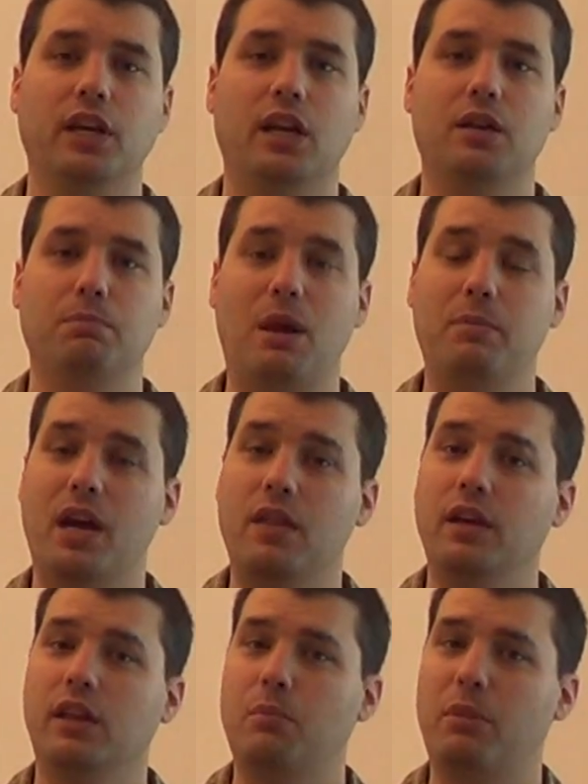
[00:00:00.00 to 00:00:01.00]
And maybe I
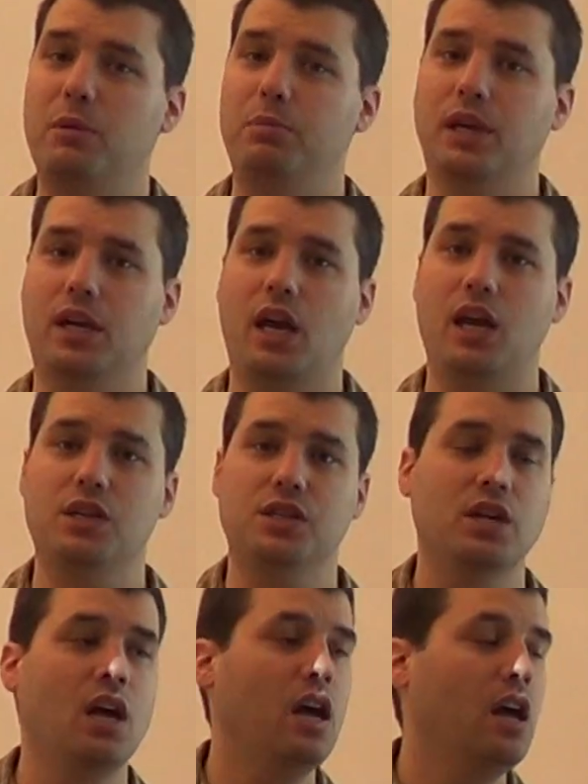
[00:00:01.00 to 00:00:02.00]
think that might be a case.